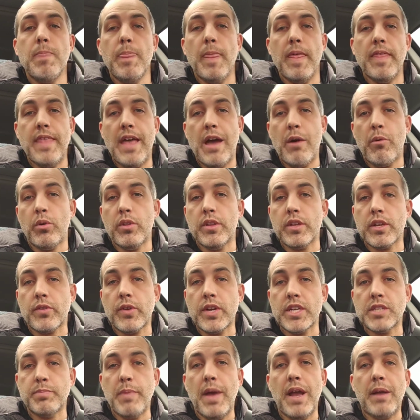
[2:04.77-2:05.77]
Then that will
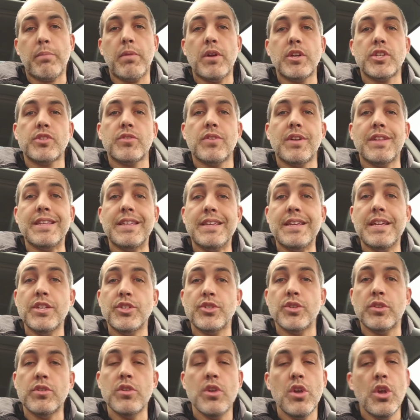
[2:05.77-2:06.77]
increase back pressure on the
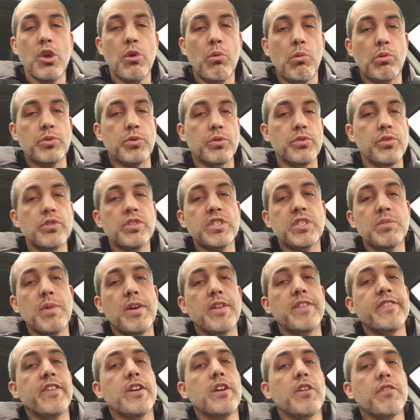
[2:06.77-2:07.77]
engine, which reduces the
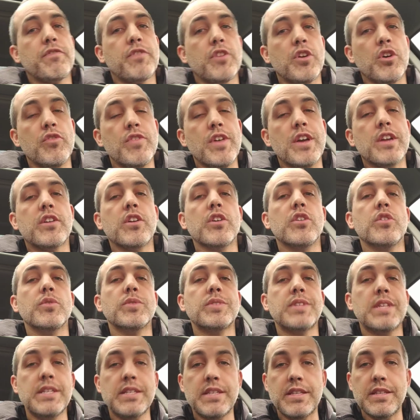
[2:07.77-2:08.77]
amount of airflow that
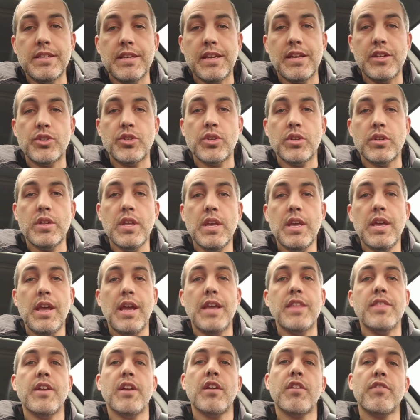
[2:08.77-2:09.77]
goes into the engine,
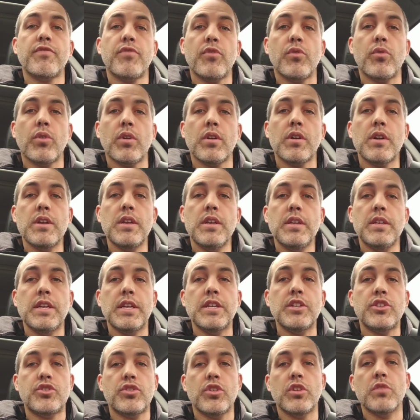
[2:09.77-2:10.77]
and therefore
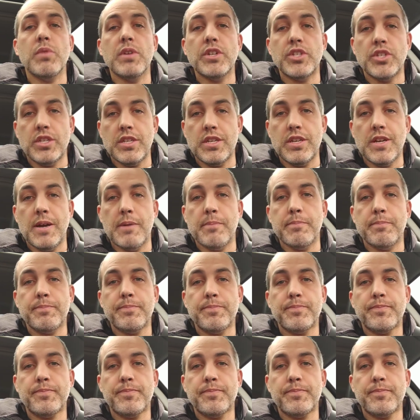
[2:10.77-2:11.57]
it should richen you up.